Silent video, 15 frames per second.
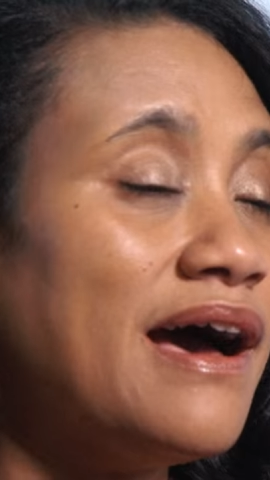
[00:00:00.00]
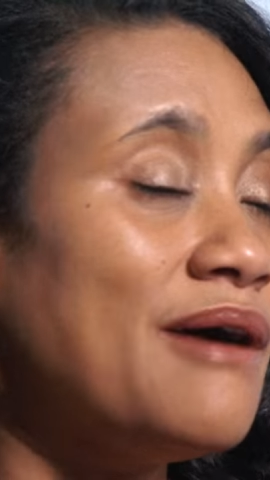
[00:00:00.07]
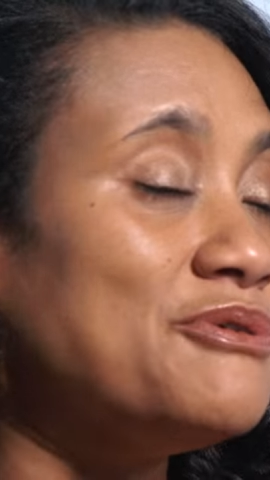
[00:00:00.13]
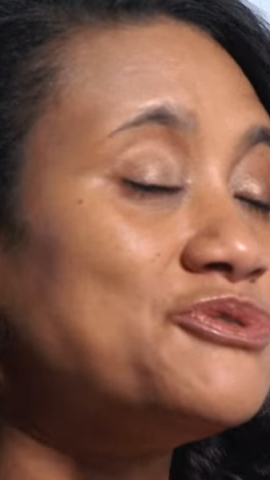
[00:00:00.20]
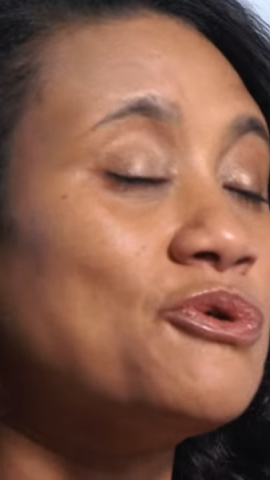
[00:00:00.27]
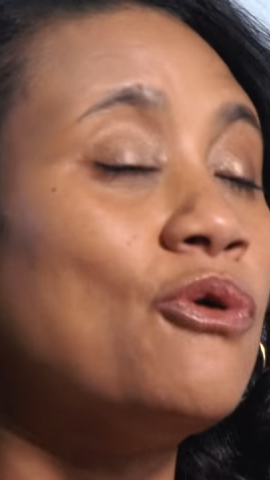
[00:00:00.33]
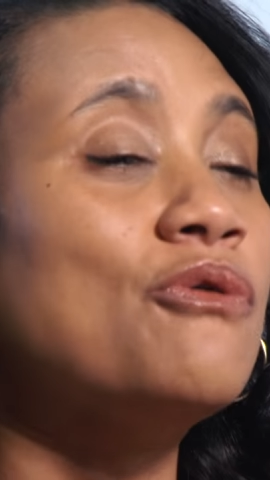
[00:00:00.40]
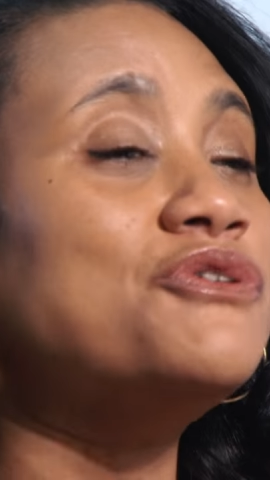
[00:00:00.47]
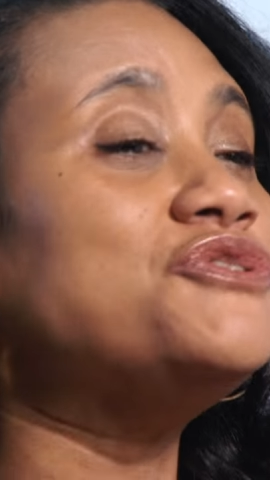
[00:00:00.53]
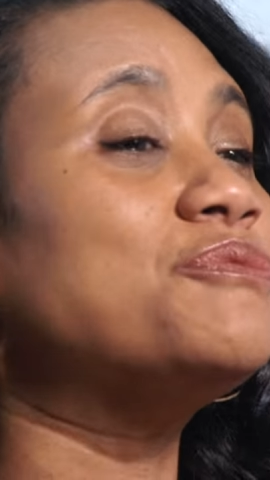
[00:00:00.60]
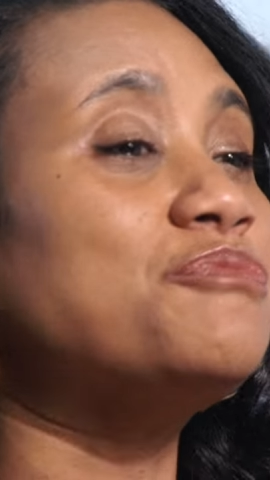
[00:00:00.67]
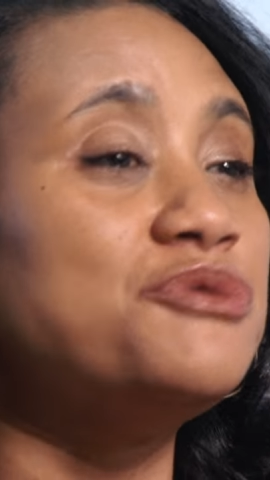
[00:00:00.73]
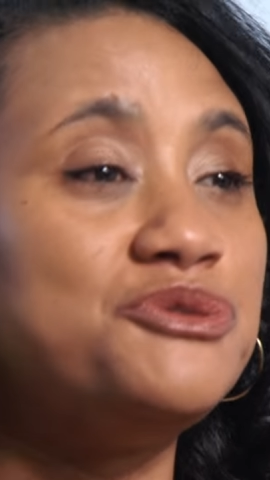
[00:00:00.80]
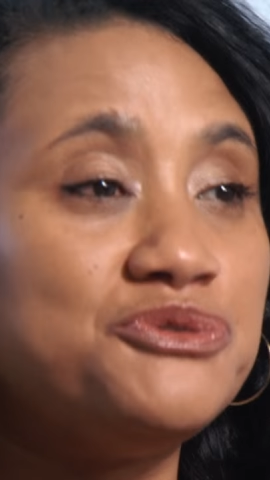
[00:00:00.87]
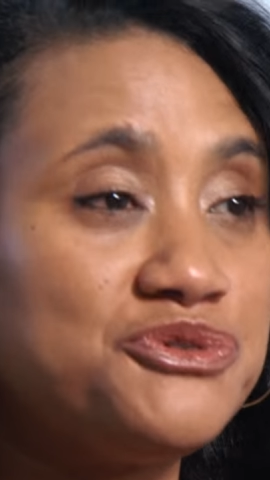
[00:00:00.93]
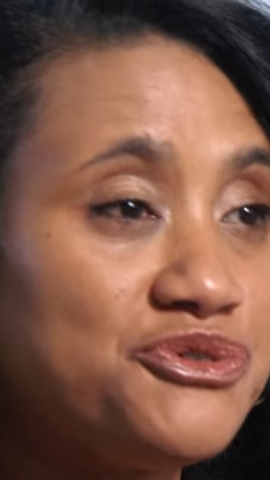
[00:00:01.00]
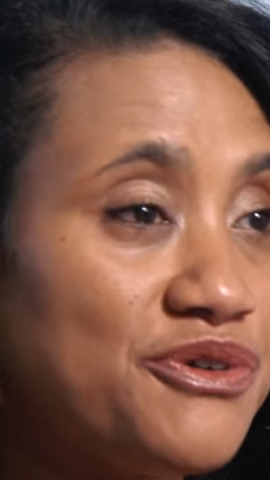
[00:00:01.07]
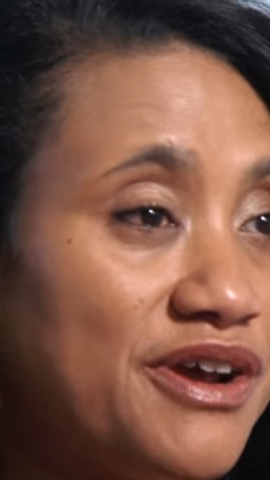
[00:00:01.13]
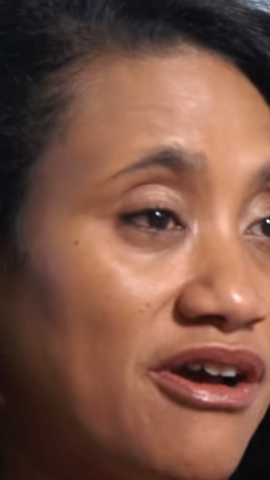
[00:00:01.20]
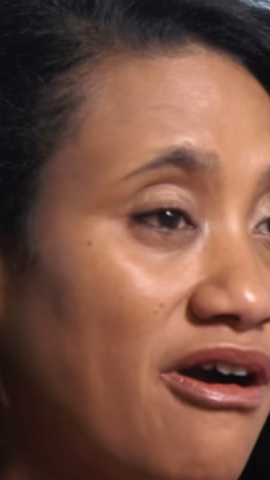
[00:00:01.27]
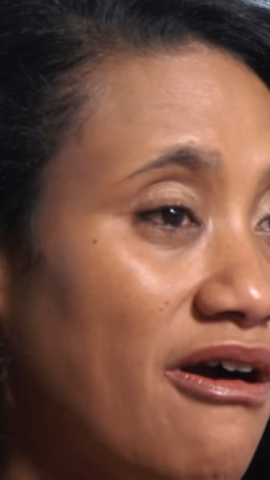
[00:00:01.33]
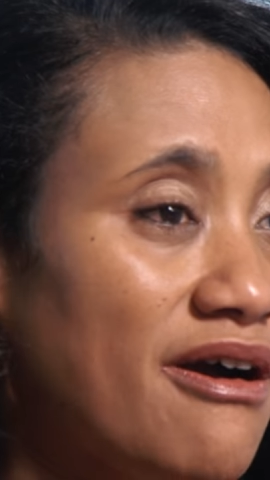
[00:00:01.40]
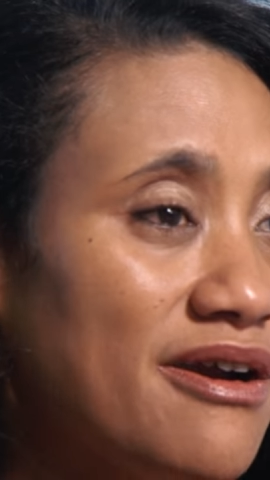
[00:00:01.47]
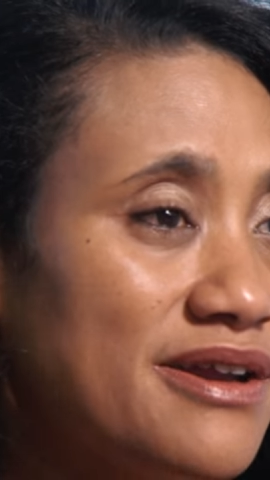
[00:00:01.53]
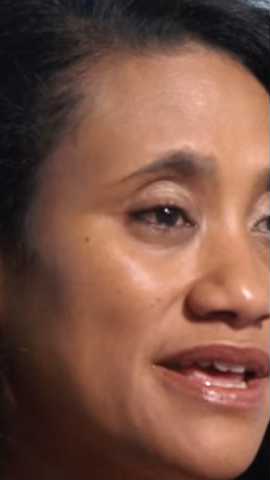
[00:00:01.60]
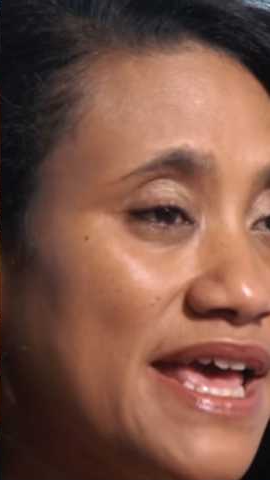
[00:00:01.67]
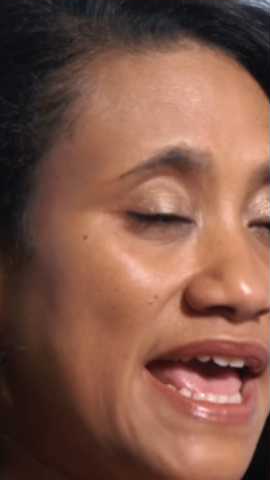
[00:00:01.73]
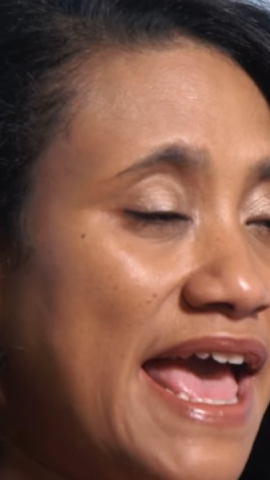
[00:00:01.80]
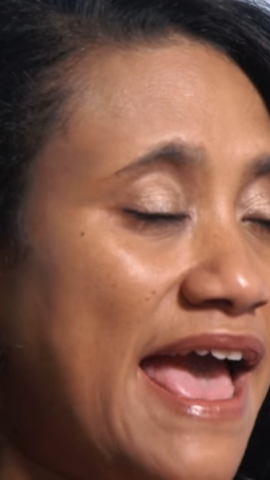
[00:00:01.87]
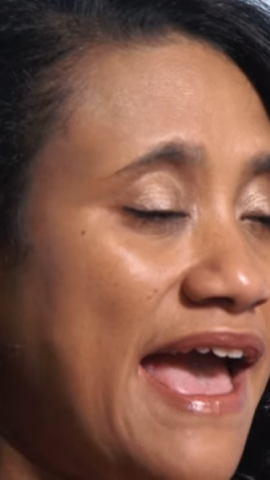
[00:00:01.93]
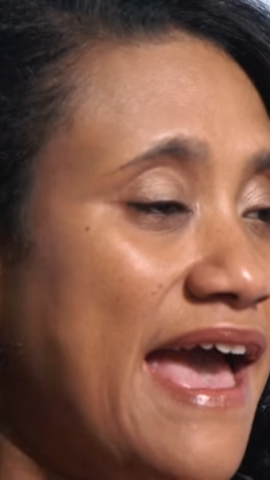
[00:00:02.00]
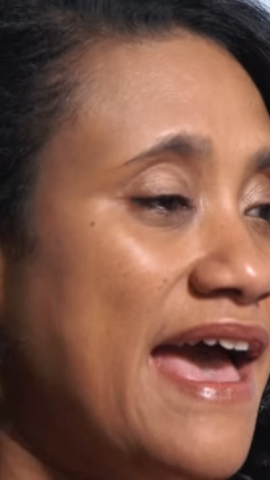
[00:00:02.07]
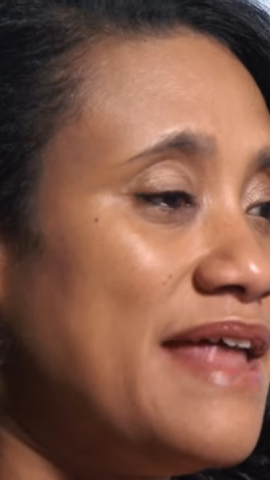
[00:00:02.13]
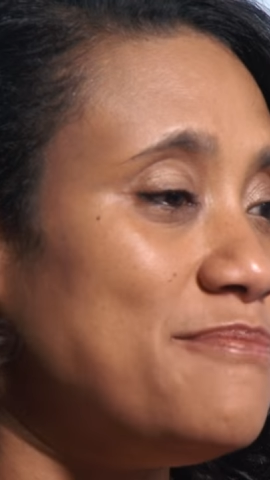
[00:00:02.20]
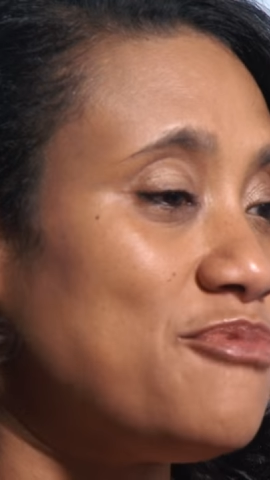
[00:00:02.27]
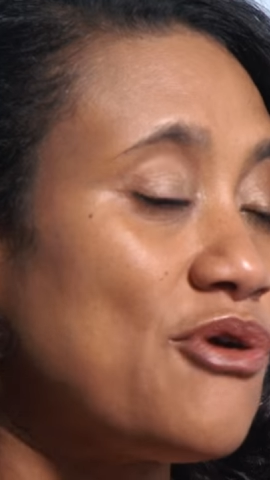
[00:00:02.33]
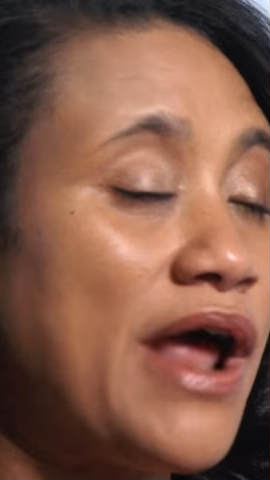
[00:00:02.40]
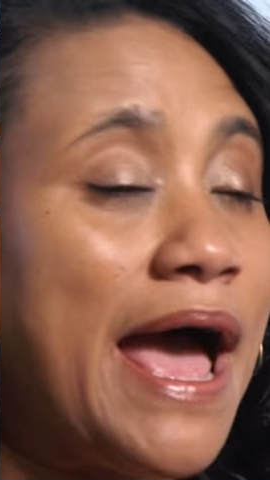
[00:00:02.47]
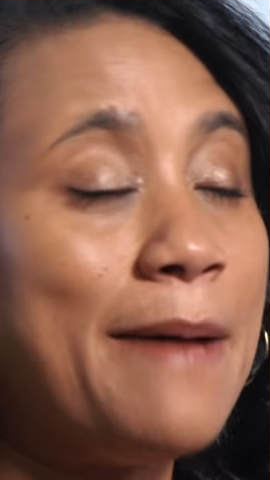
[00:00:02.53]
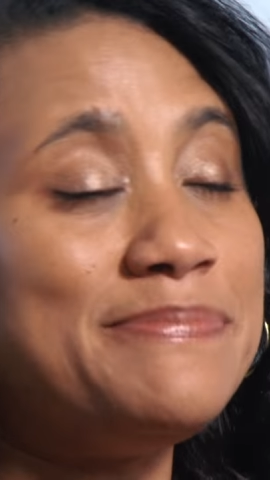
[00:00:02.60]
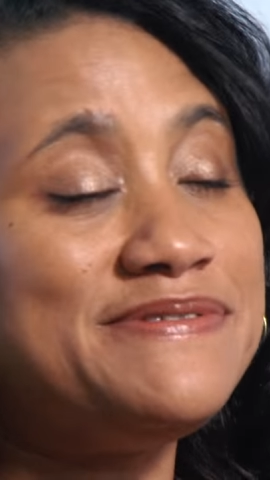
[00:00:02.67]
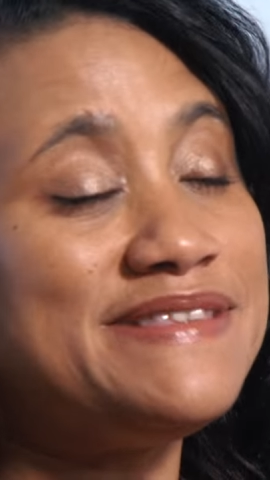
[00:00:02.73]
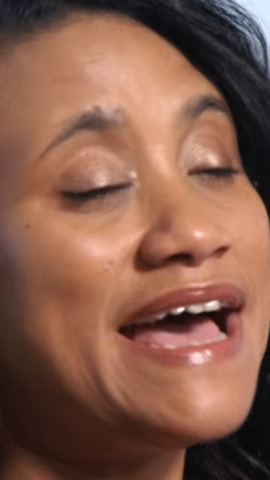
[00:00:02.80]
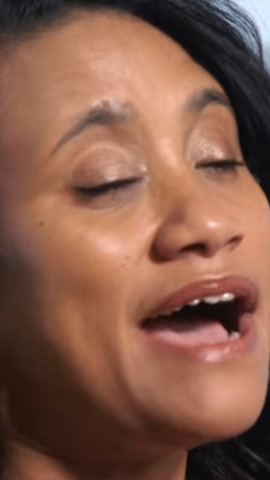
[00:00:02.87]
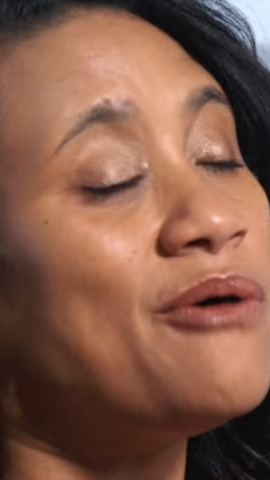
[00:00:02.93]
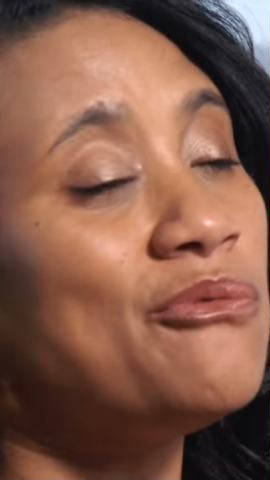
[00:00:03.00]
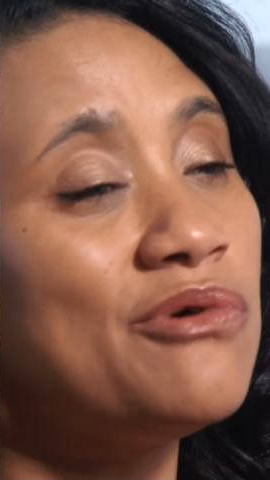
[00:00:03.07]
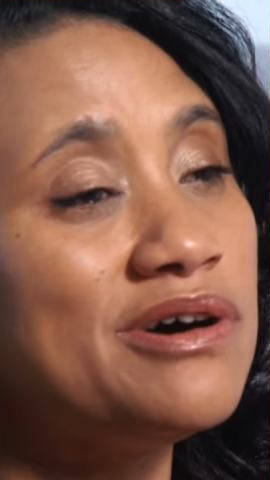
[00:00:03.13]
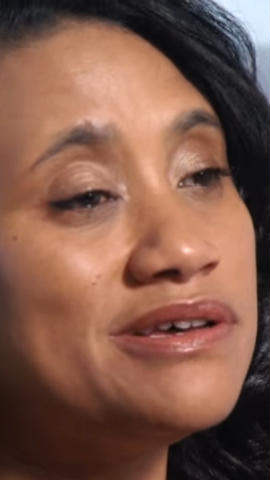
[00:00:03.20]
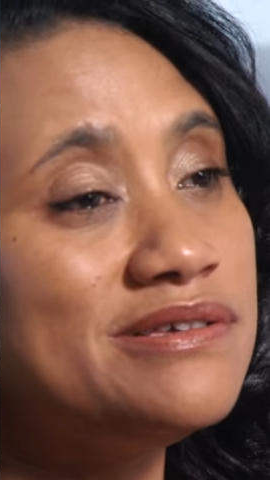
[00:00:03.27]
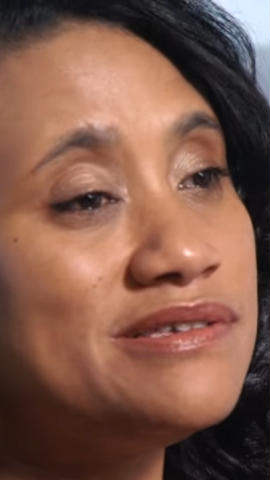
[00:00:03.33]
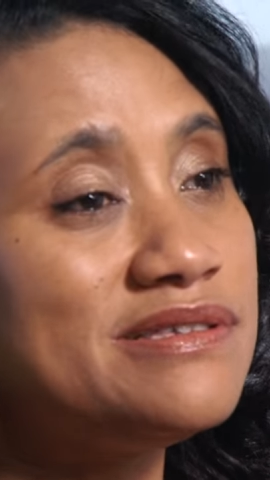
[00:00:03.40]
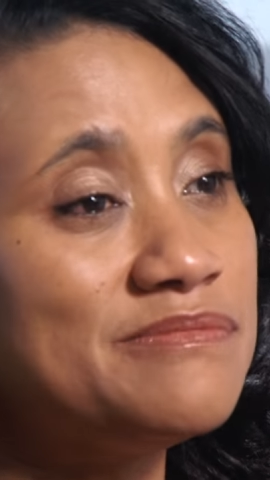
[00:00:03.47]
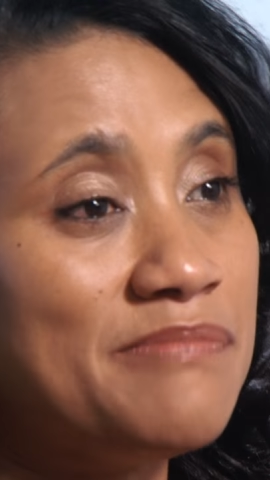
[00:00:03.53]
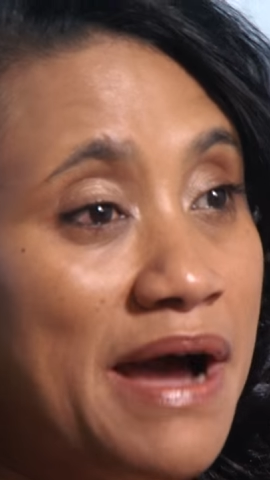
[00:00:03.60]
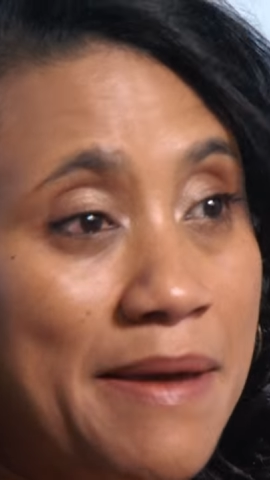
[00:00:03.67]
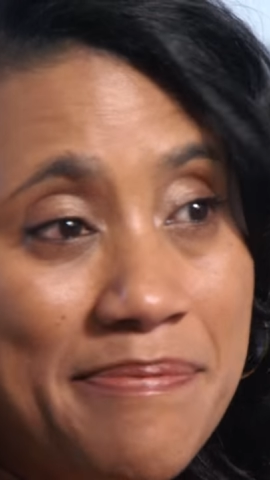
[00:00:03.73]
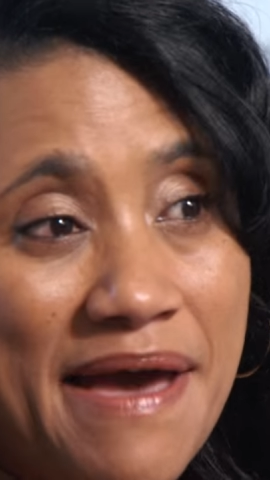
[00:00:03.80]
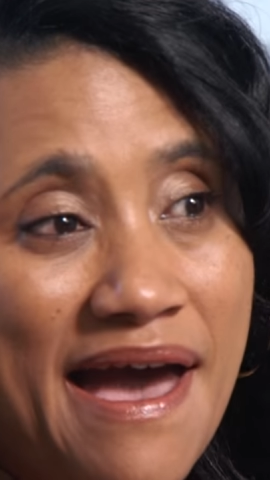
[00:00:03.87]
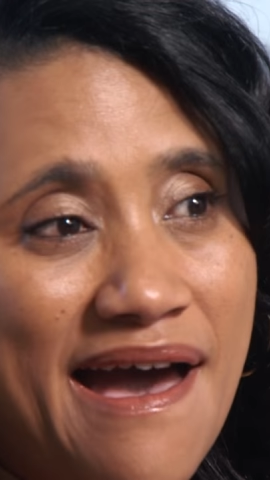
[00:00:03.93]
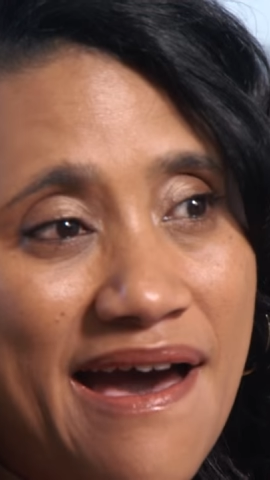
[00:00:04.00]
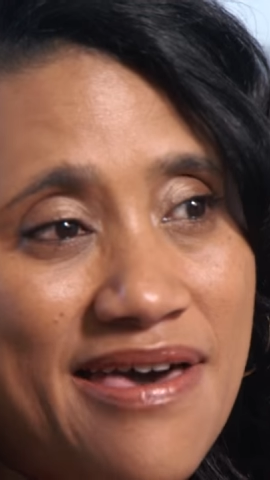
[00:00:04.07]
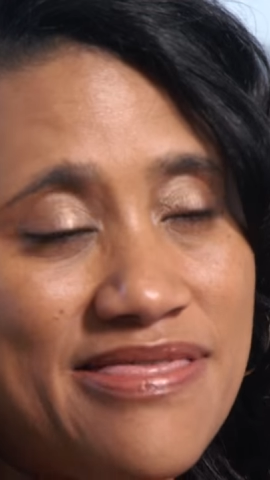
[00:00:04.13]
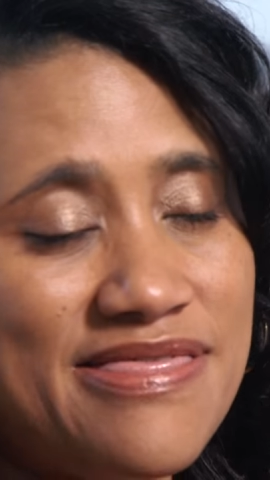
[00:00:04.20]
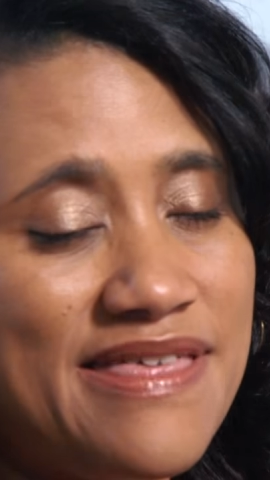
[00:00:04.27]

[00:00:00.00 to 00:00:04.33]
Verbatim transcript: I was always a producer at heart and perhaps that was my path.